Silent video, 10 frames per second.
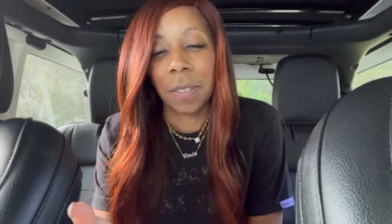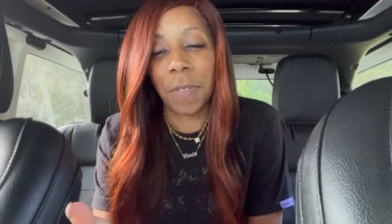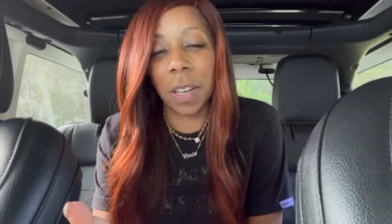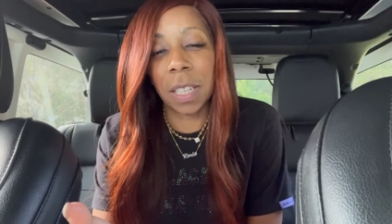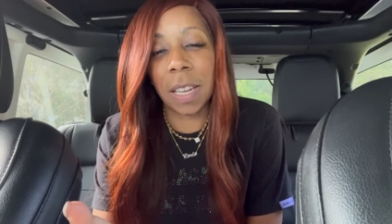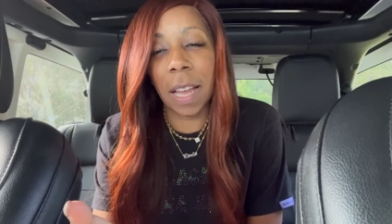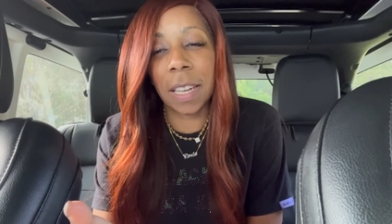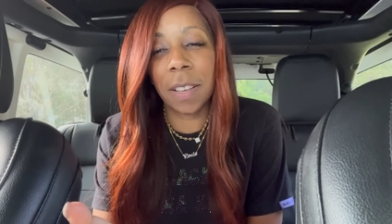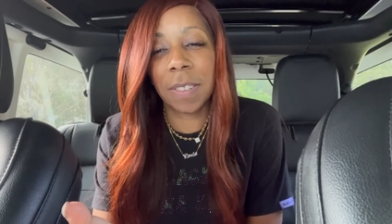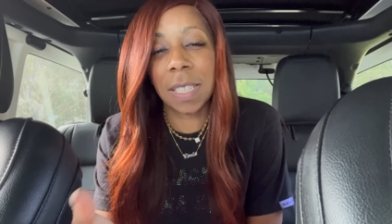Funky
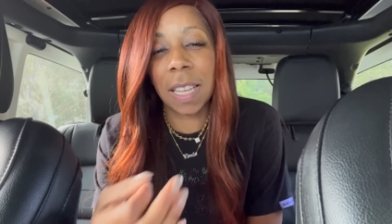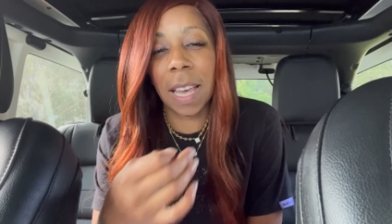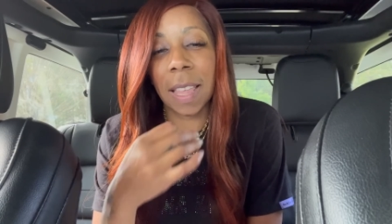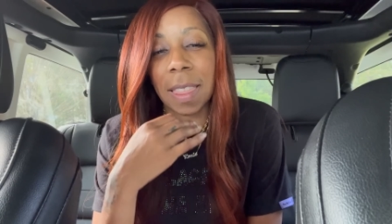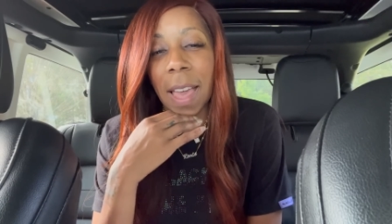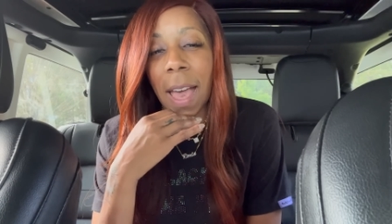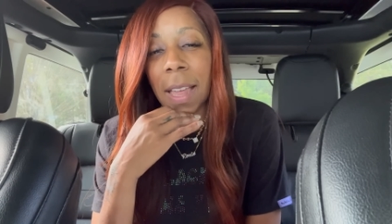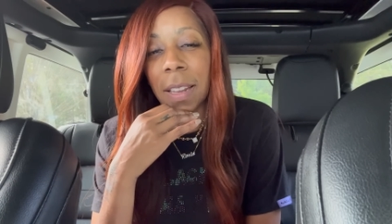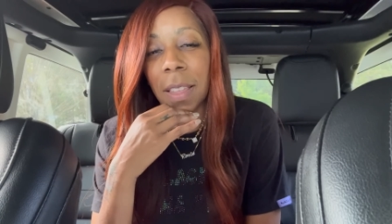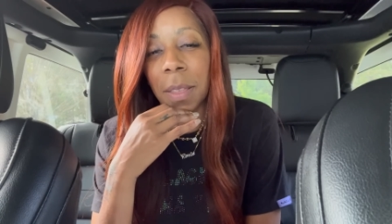Dineva said
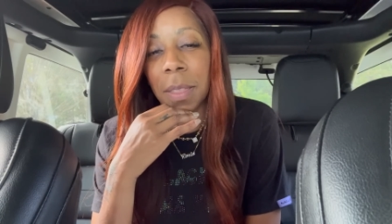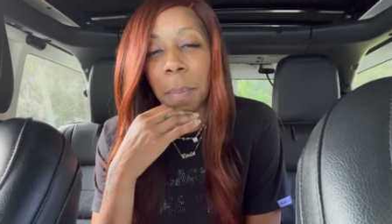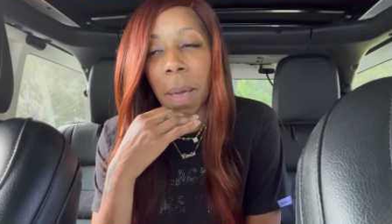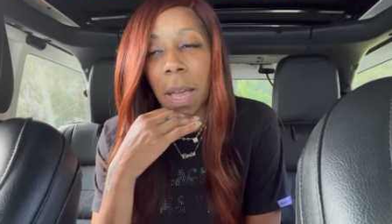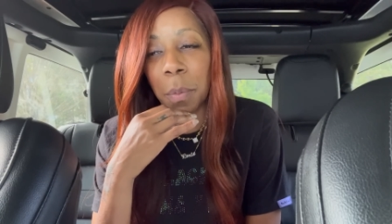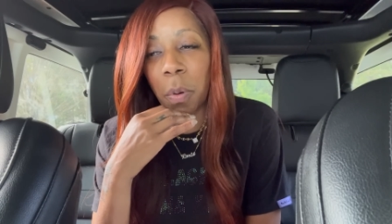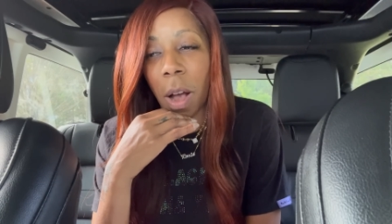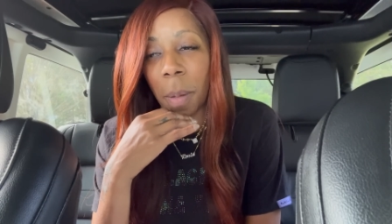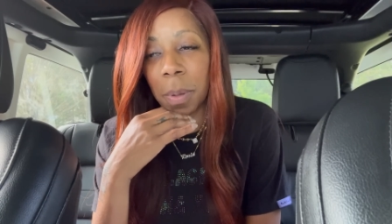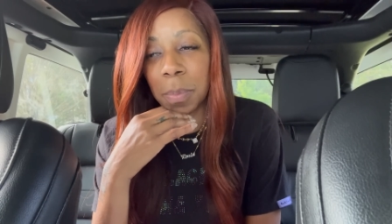that the main
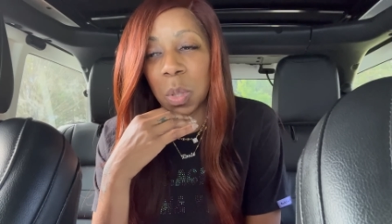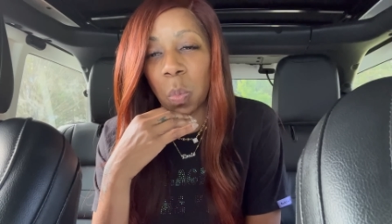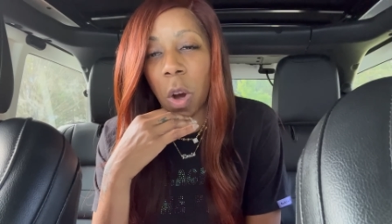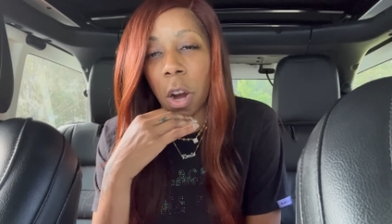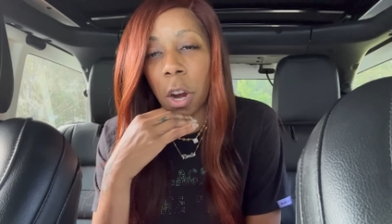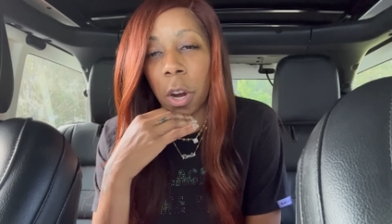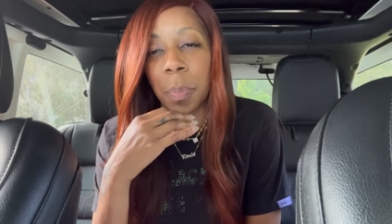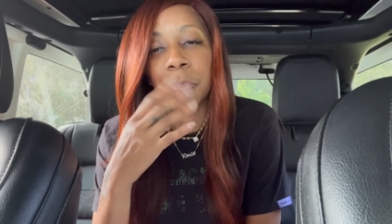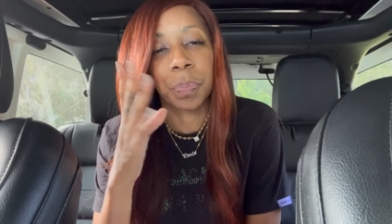problems were